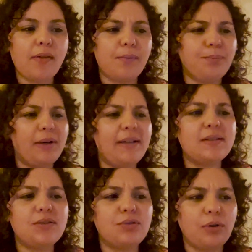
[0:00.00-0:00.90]
The
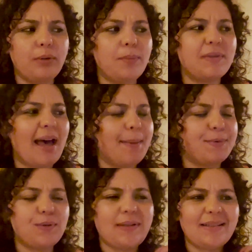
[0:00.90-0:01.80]
braised short rib was
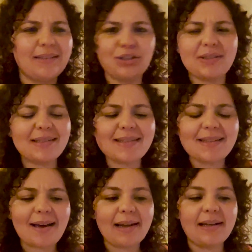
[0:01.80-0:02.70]
absolutely delicious
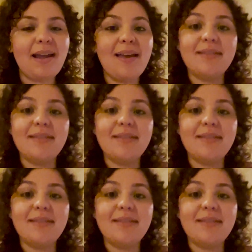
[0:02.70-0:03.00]
inside.